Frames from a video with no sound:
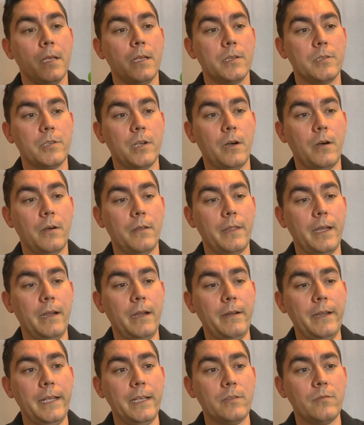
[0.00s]
So
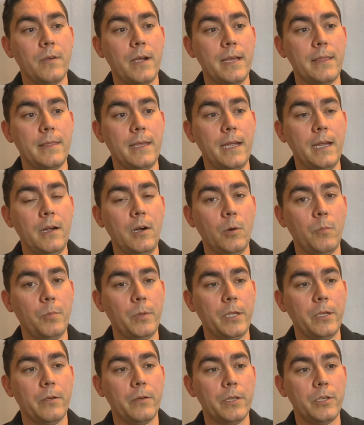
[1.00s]
there it is right there.
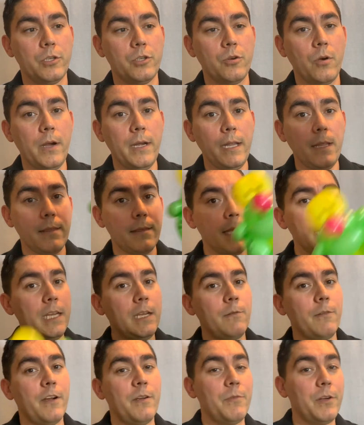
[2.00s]
Hopefully you enjoyed it. Thank
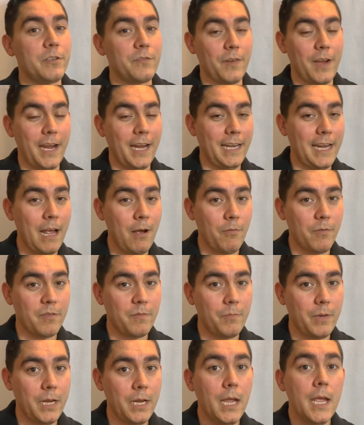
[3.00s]
you very much for hanging out with
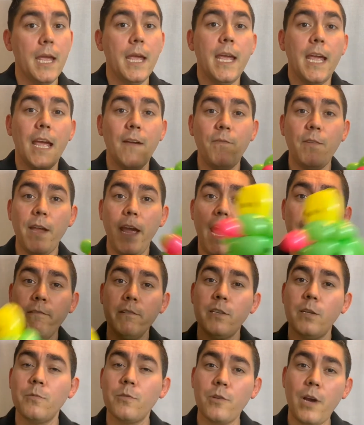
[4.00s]
me. If you
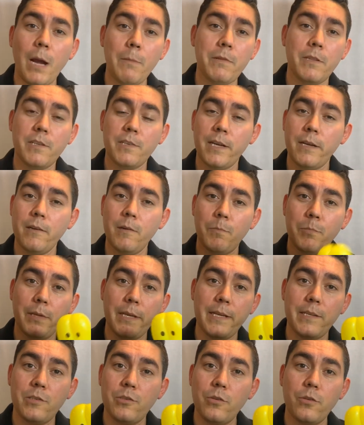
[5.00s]
haven't subscribed to the channel,
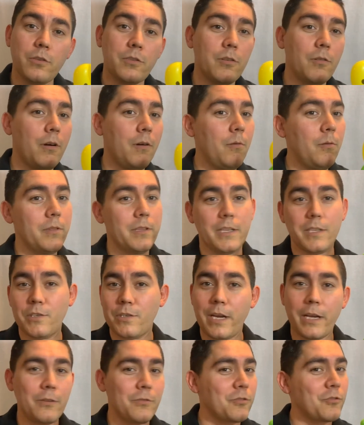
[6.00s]
please do so. This
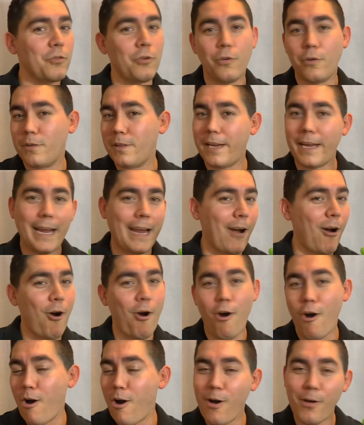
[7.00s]
channel's growing like
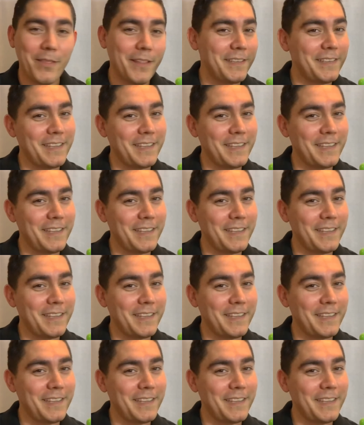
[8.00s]
all the